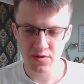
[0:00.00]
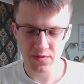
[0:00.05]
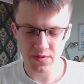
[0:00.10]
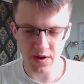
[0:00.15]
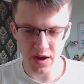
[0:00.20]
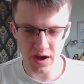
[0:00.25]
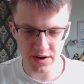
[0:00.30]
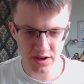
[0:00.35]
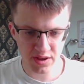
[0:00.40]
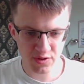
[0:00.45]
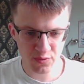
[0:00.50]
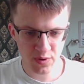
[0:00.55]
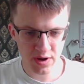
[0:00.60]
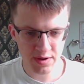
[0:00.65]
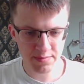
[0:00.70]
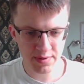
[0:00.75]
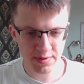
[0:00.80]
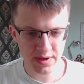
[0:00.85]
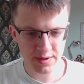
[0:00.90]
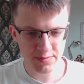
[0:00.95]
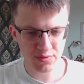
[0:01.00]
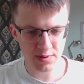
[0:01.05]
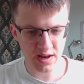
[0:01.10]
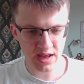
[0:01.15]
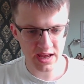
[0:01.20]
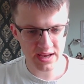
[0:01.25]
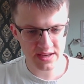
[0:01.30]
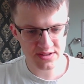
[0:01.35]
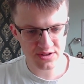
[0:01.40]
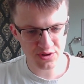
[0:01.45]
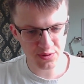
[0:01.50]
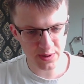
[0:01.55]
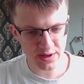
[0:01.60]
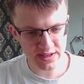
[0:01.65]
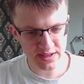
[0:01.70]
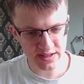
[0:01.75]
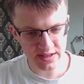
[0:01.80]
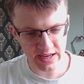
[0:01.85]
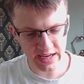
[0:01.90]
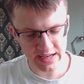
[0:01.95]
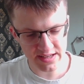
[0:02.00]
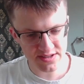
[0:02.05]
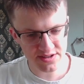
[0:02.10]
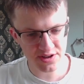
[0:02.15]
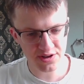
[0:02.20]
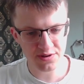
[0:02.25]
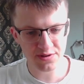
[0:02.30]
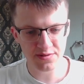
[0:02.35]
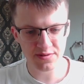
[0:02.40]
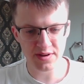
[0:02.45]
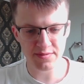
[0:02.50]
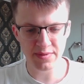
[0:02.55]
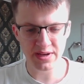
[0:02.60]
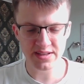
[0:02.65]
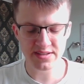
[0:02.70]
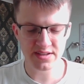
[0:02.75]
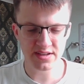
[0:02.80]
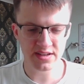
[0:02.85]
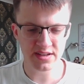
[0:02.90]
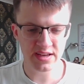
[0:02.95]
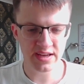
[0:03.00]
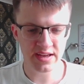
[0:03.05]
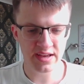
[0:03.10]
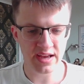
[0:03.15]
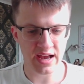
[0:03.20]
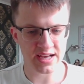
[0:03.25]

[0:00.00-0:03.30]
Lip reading: Another way people play is queen e2 immediately,